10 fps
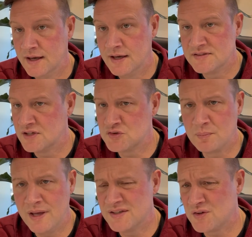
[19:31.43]
Central
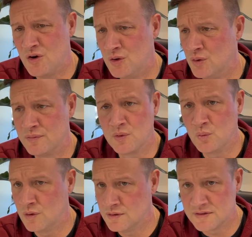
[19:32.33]
banks all over the
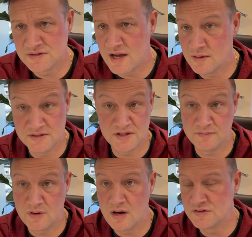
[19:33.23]
world except
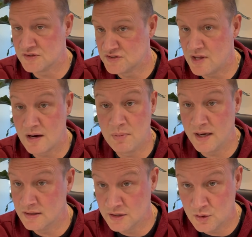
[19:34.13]
for ours, are
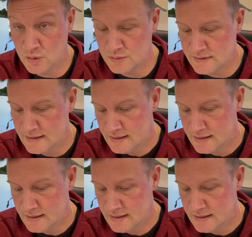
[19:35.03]
stockpiling gold.